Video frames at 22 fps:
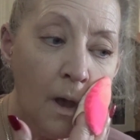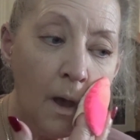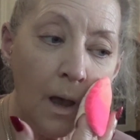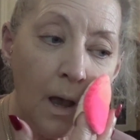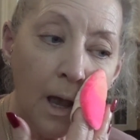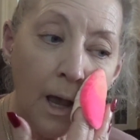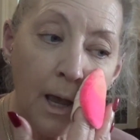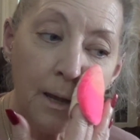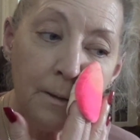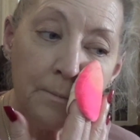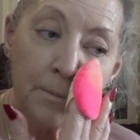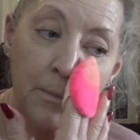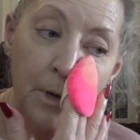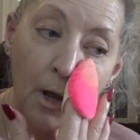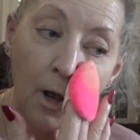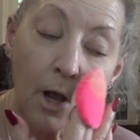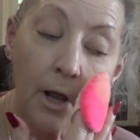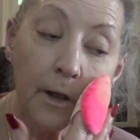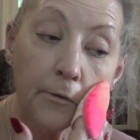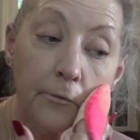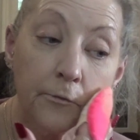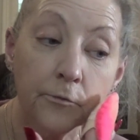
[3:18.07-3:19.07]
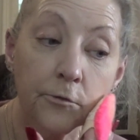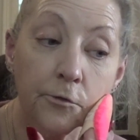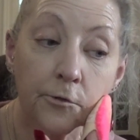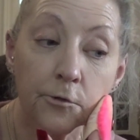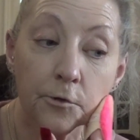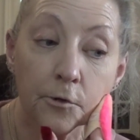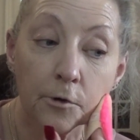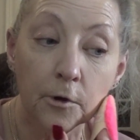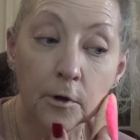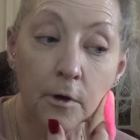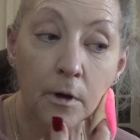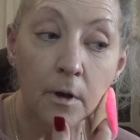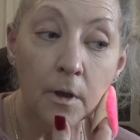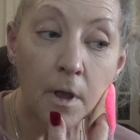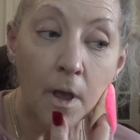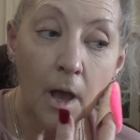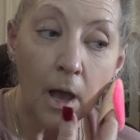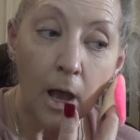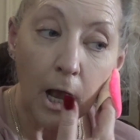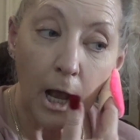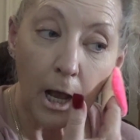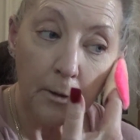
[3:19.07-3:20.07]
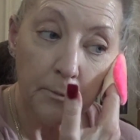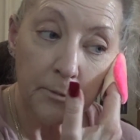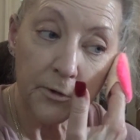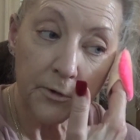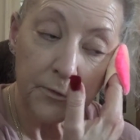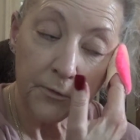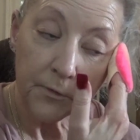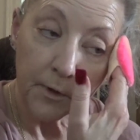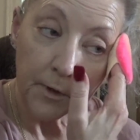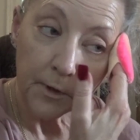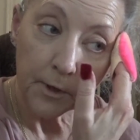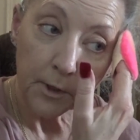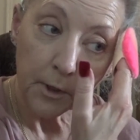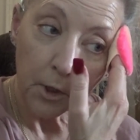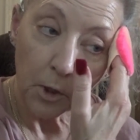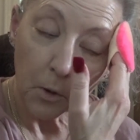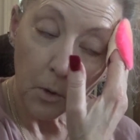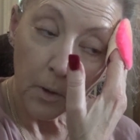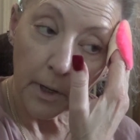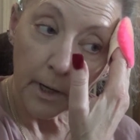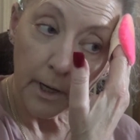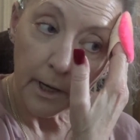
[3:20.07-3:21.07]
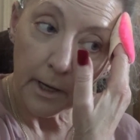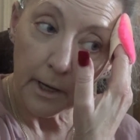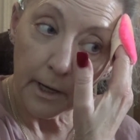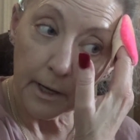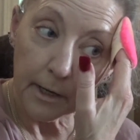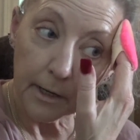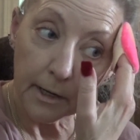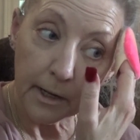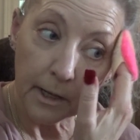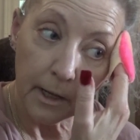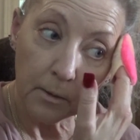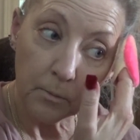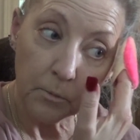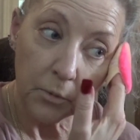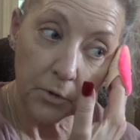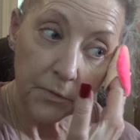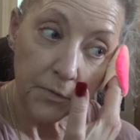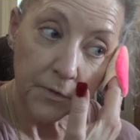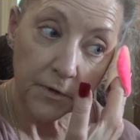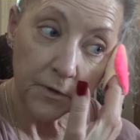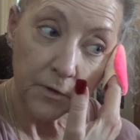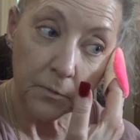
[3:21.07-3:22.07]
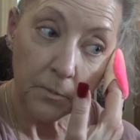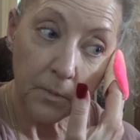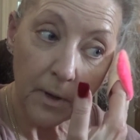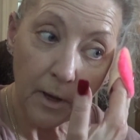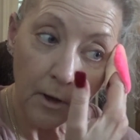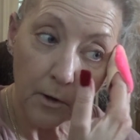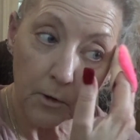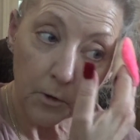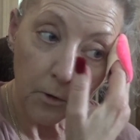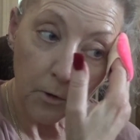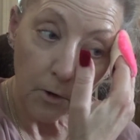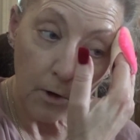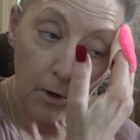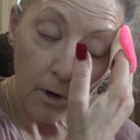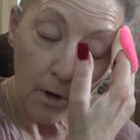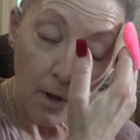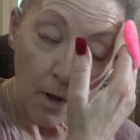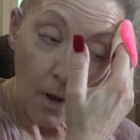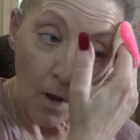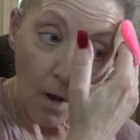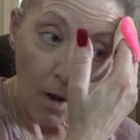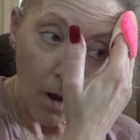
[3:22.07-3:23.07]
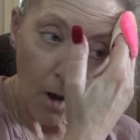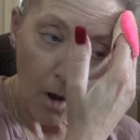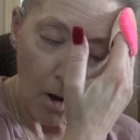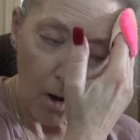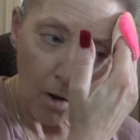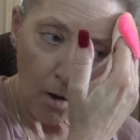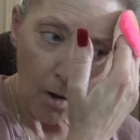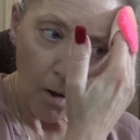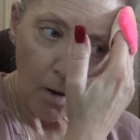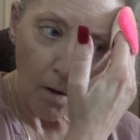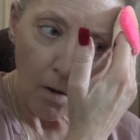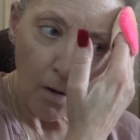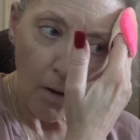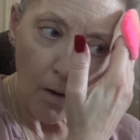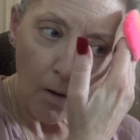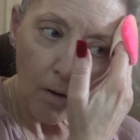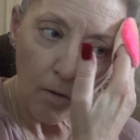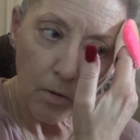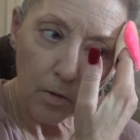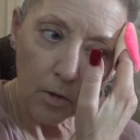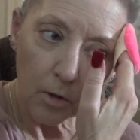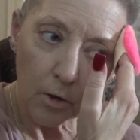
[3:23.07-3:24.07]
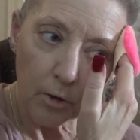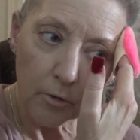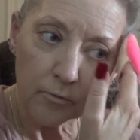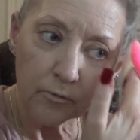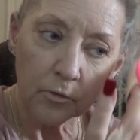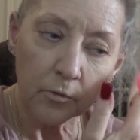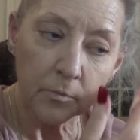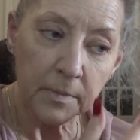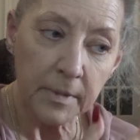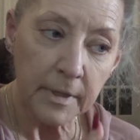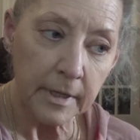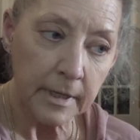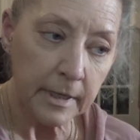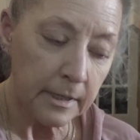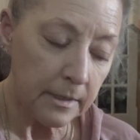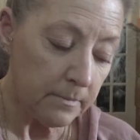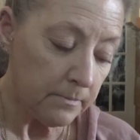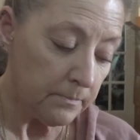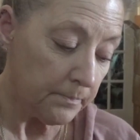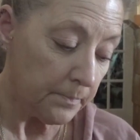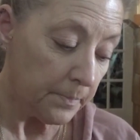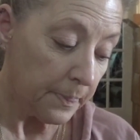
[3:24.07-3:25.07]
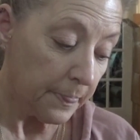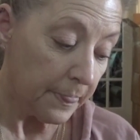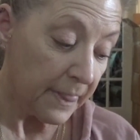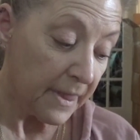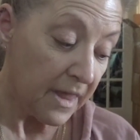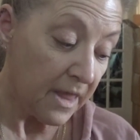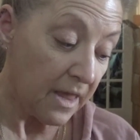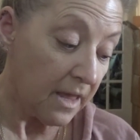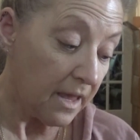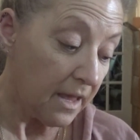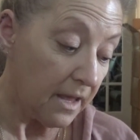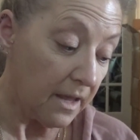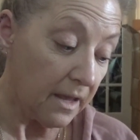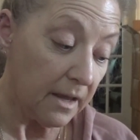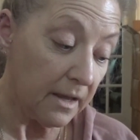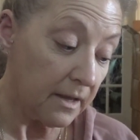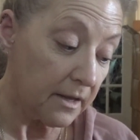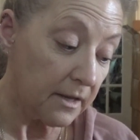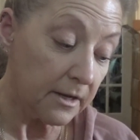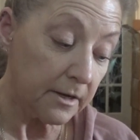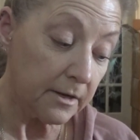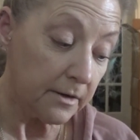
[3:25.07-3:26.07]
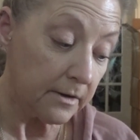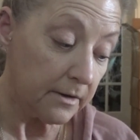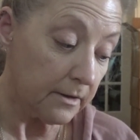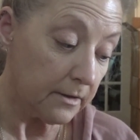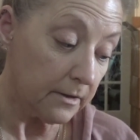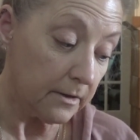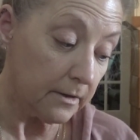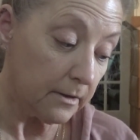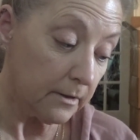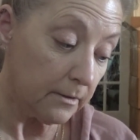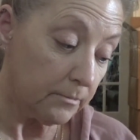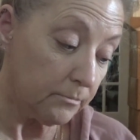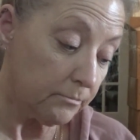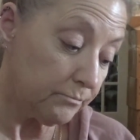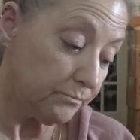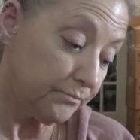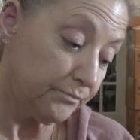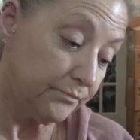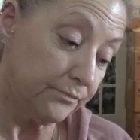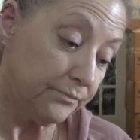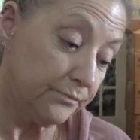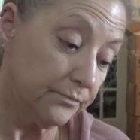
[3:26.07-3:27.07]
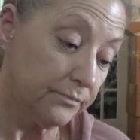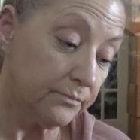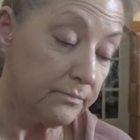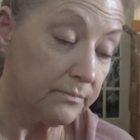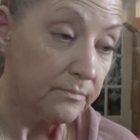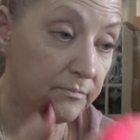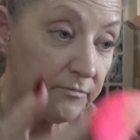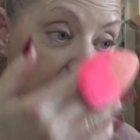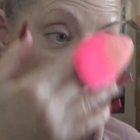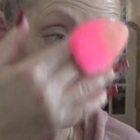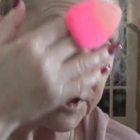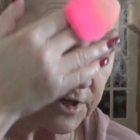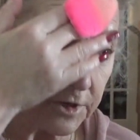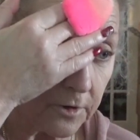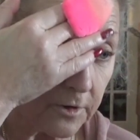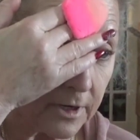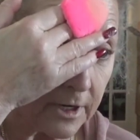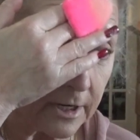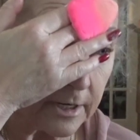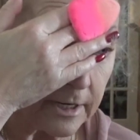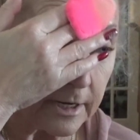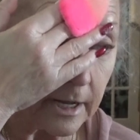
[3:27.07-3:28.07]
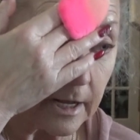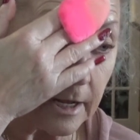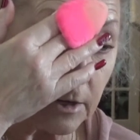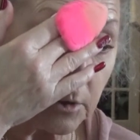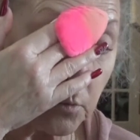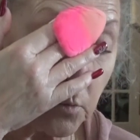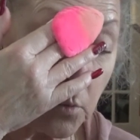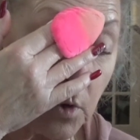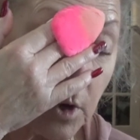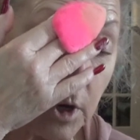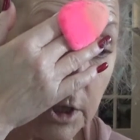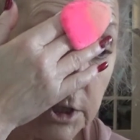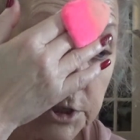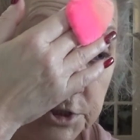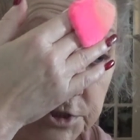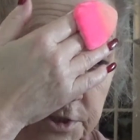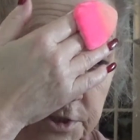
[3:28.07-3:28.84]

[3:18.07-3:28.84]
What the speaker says: I'm not sure. I'm just going to go ahead and put this powder all over me and figure out how to wash